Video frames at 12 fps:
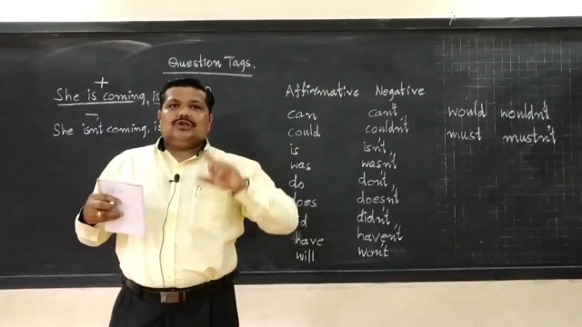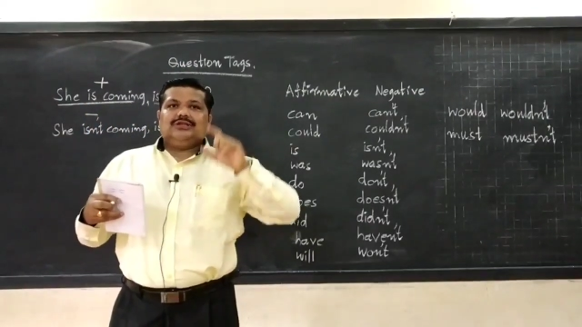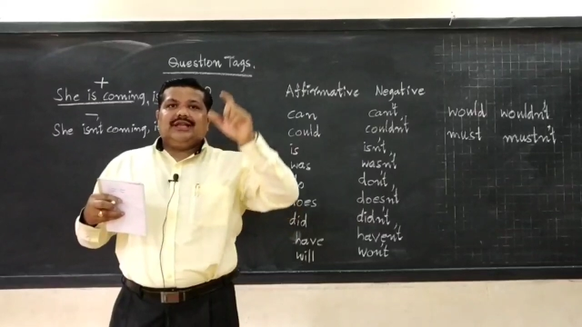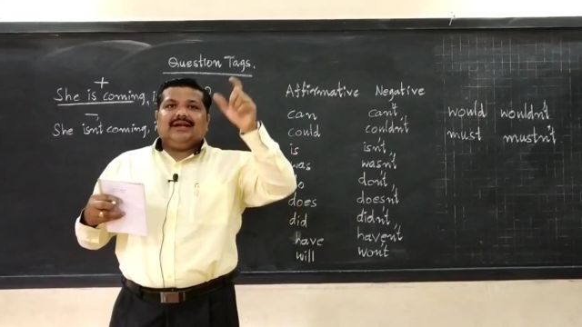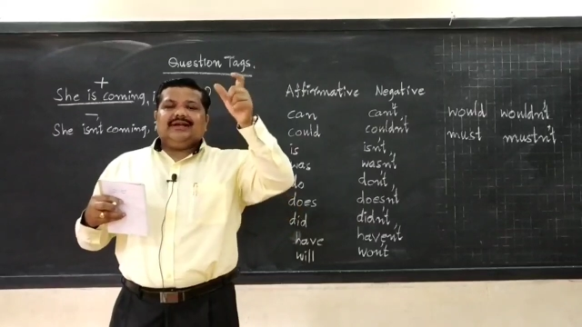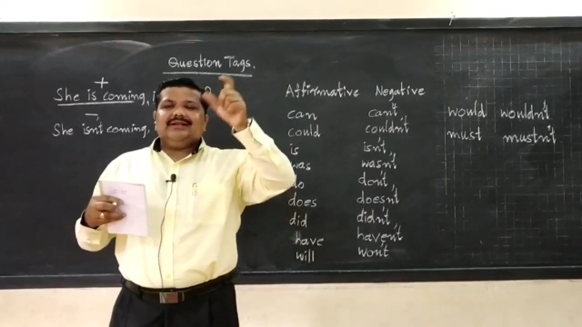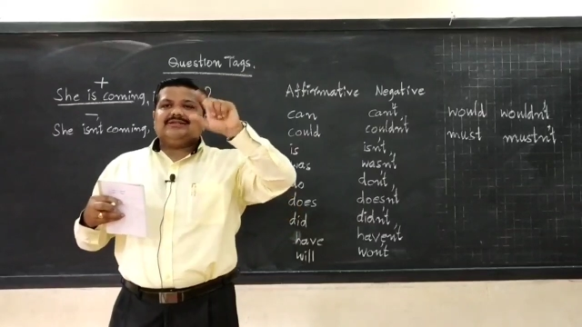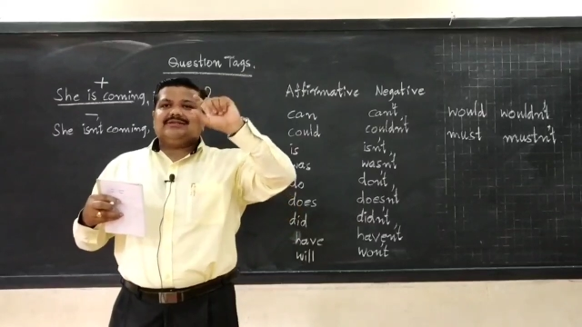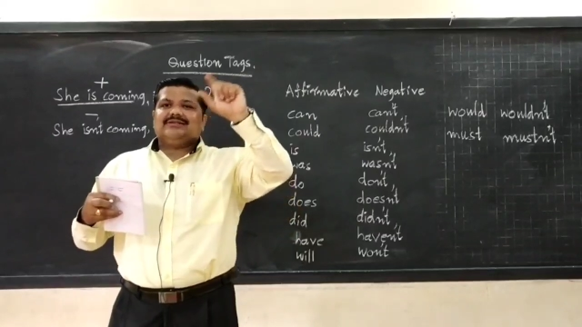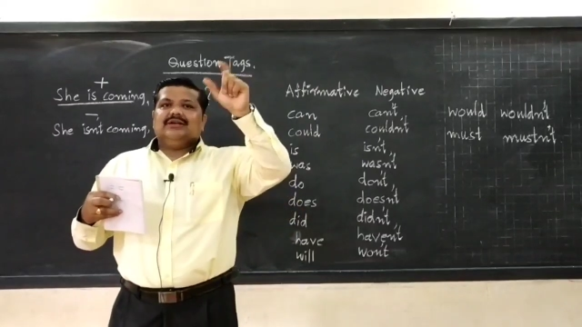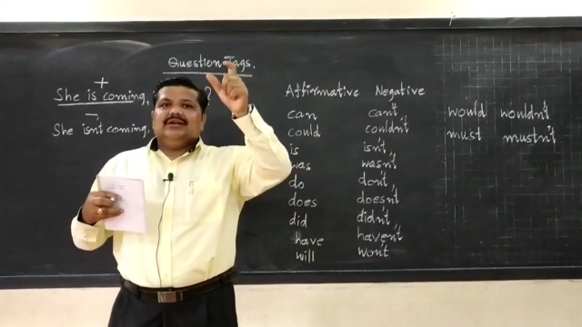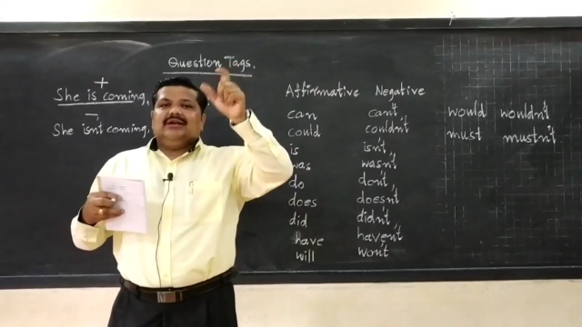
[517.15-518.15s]
So that
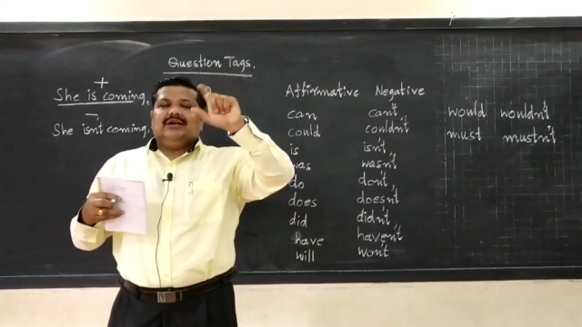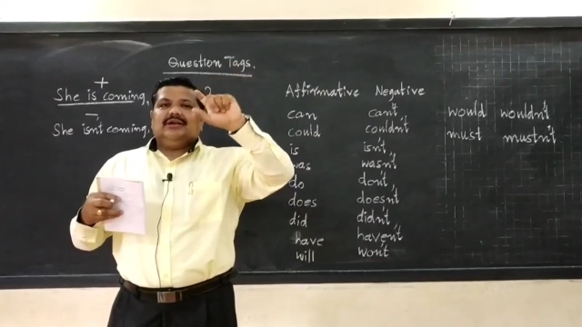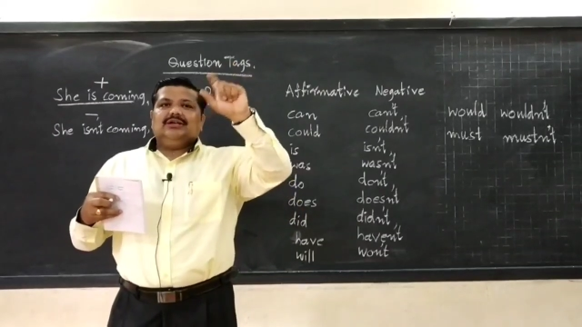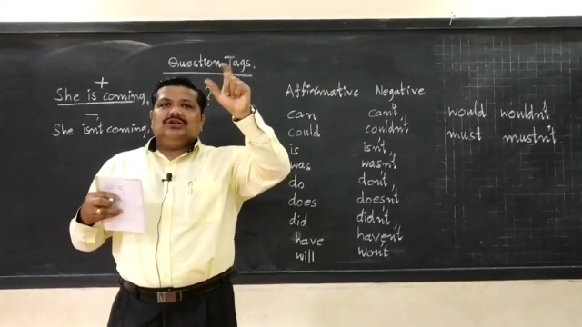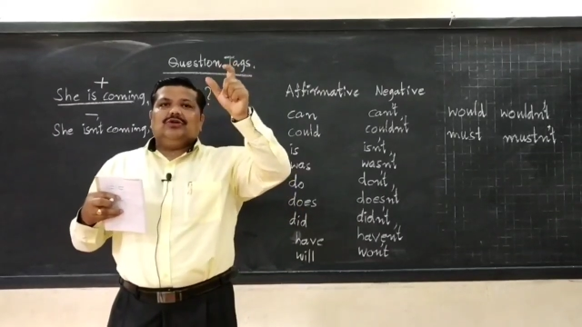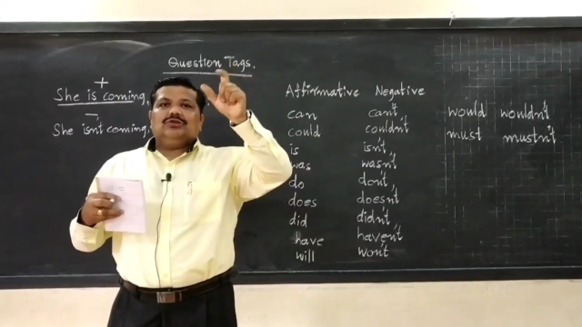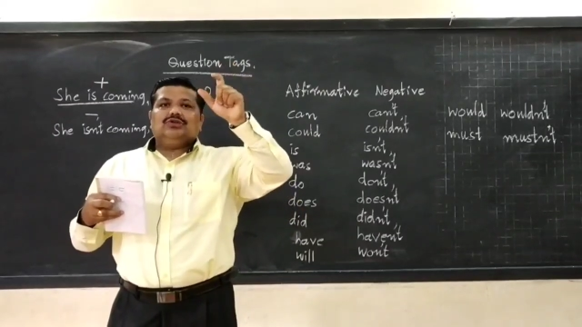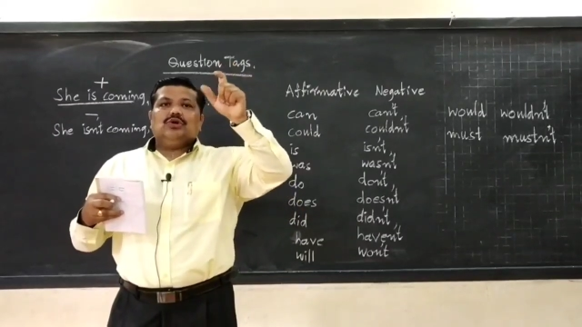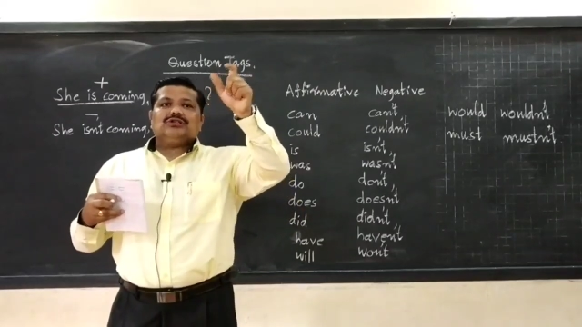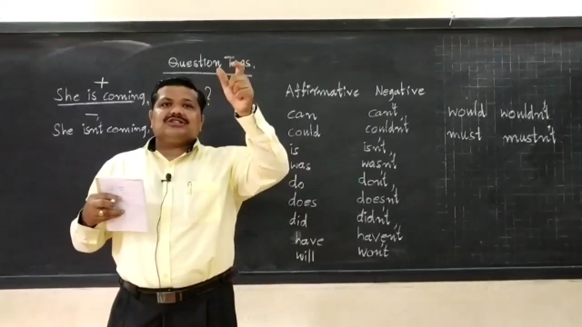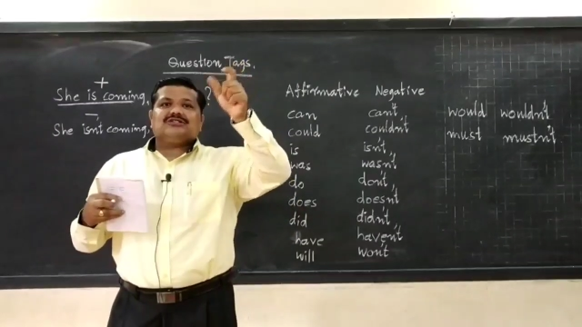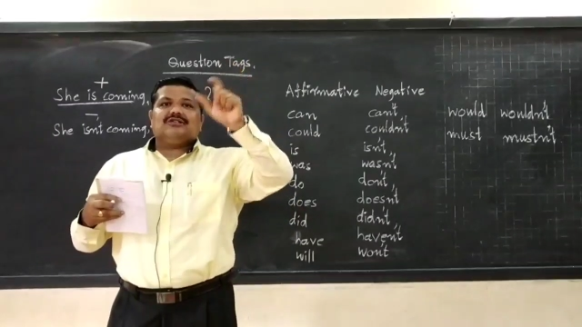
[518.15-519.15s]
is,
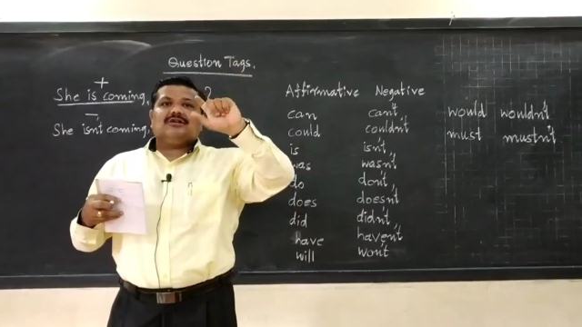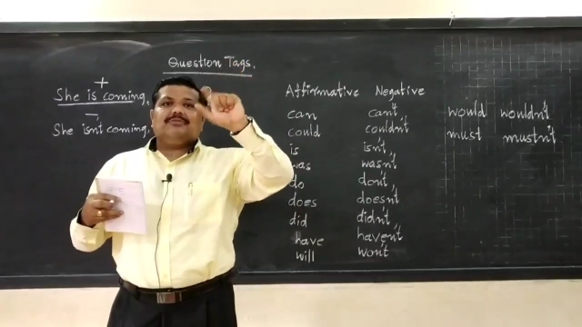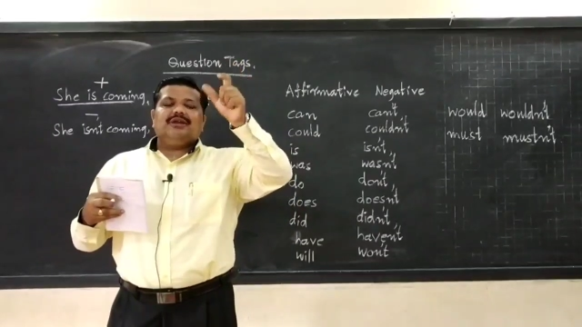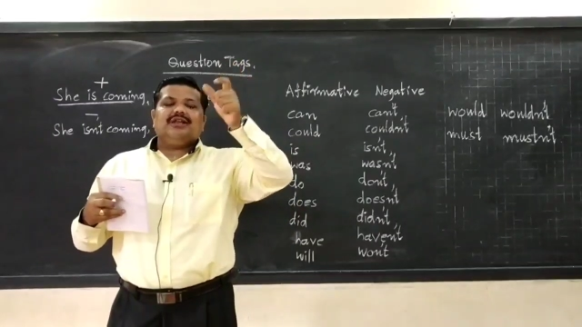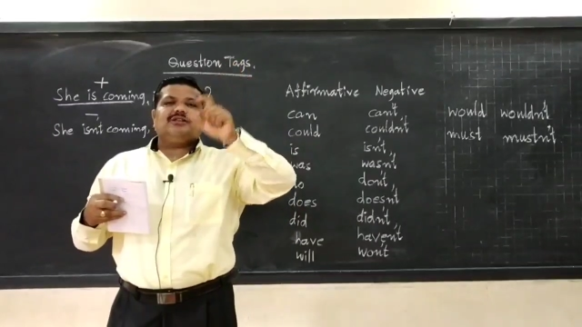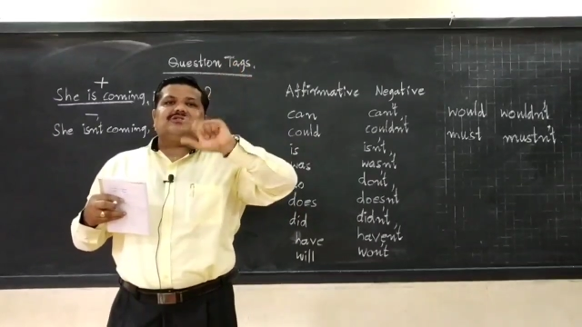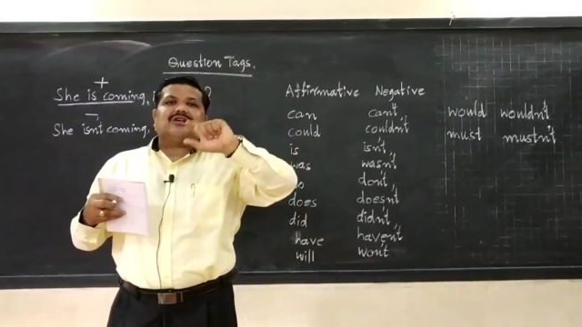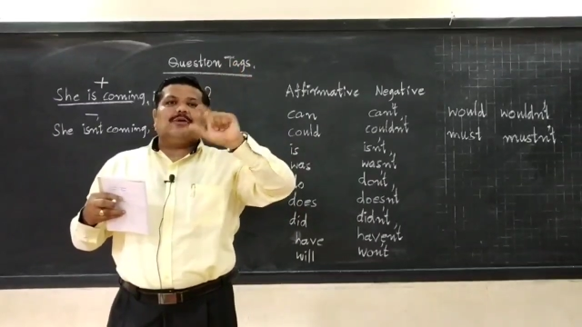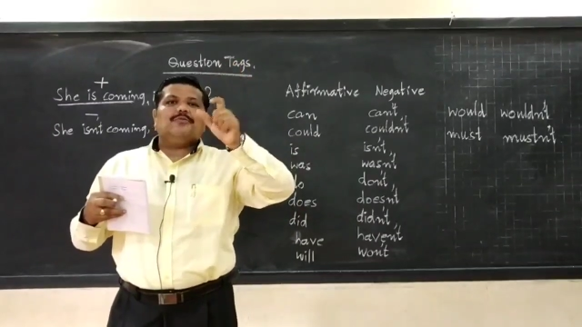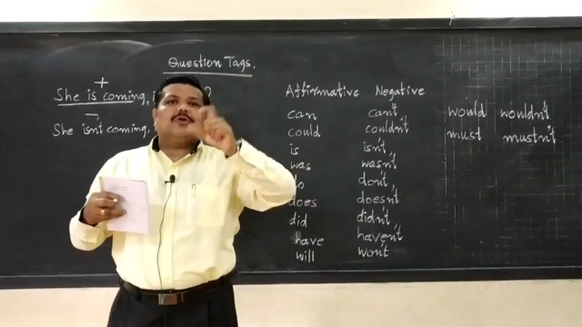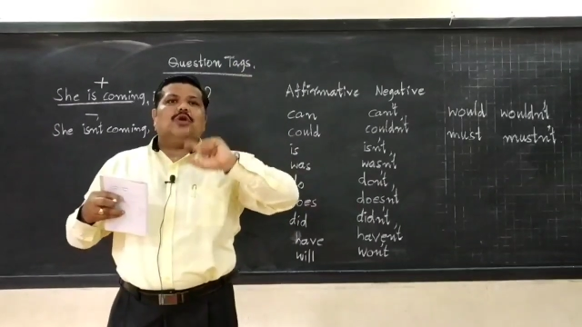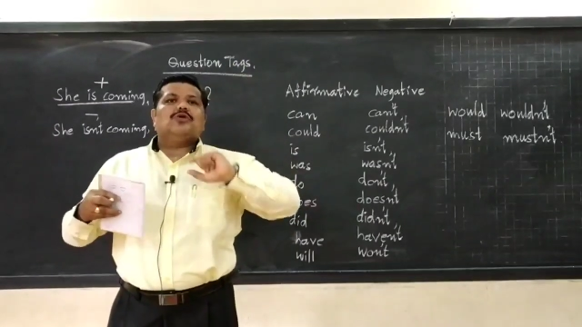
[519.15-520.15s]
those terminals
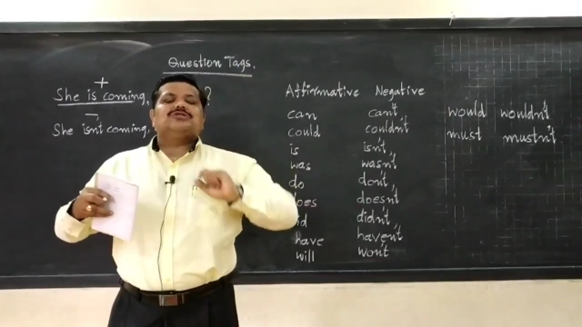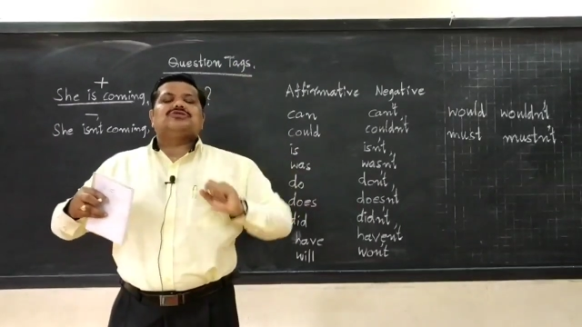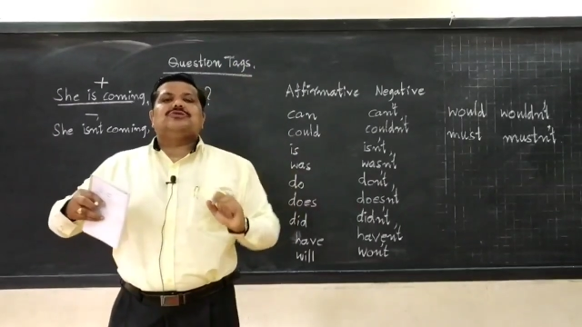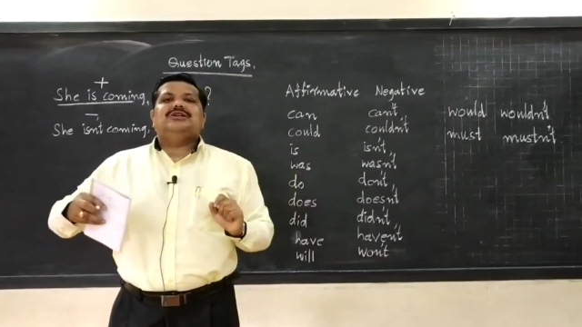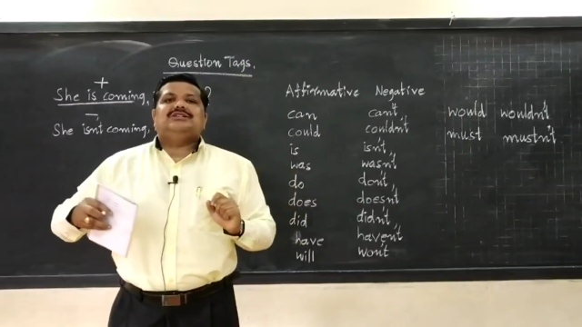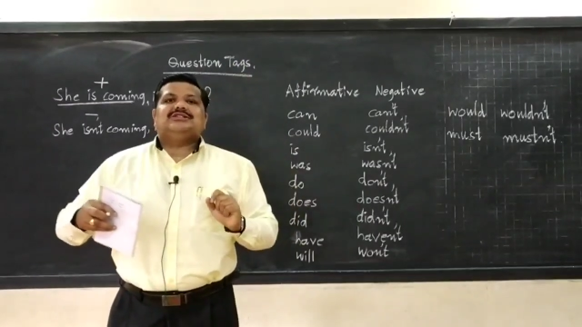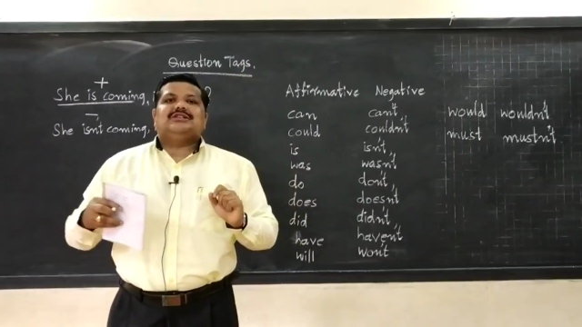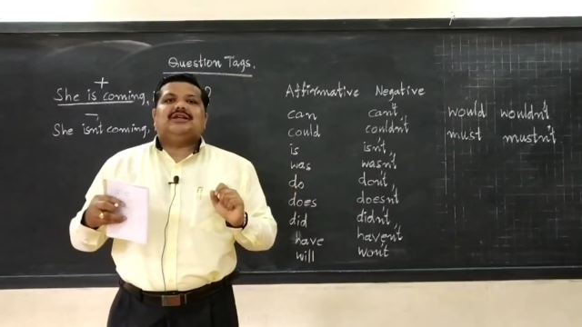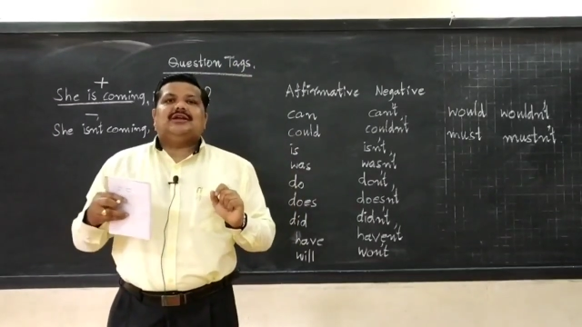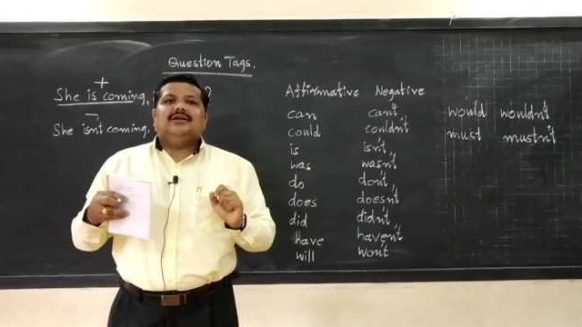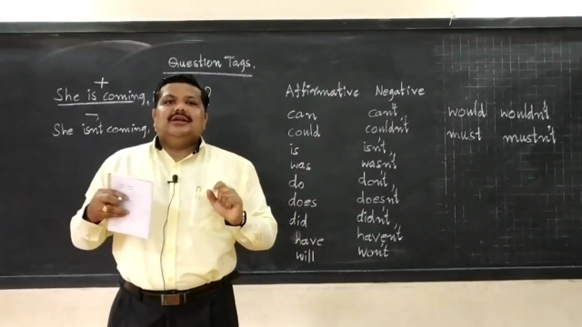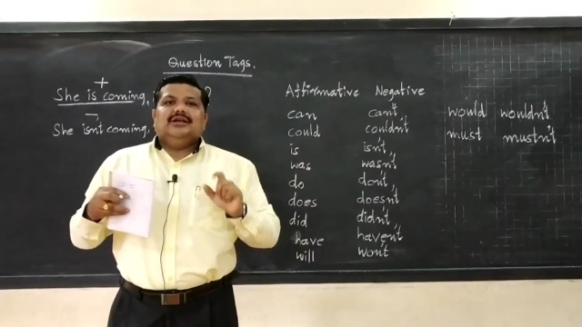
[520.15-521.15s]
come close to each
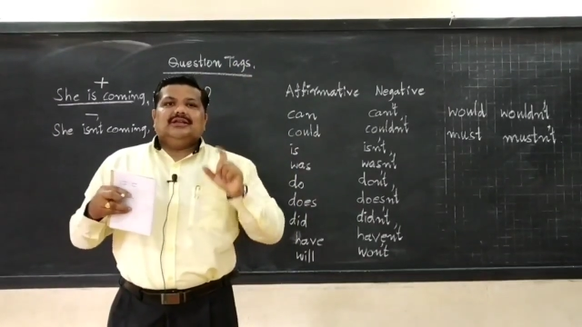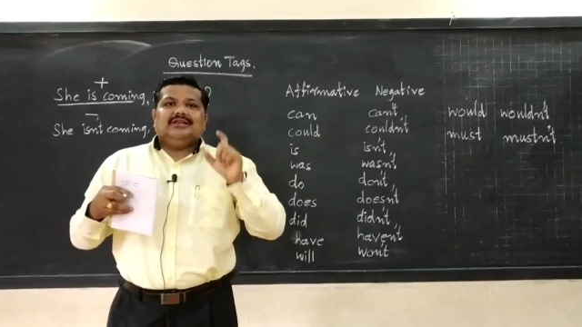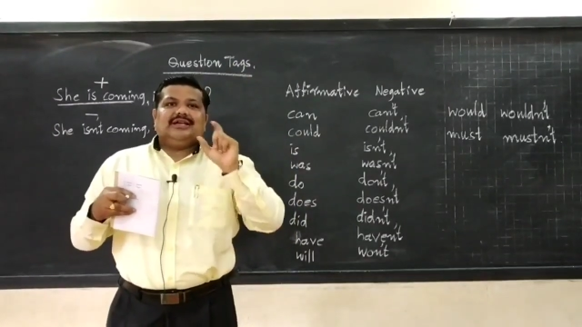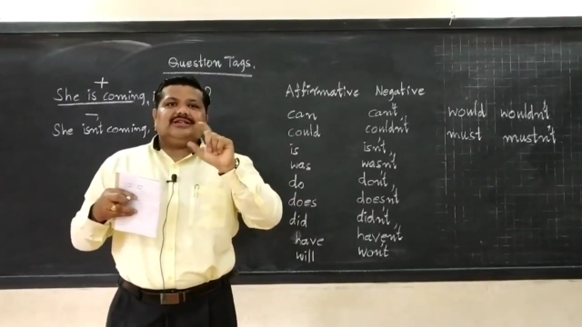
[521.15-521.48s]
other.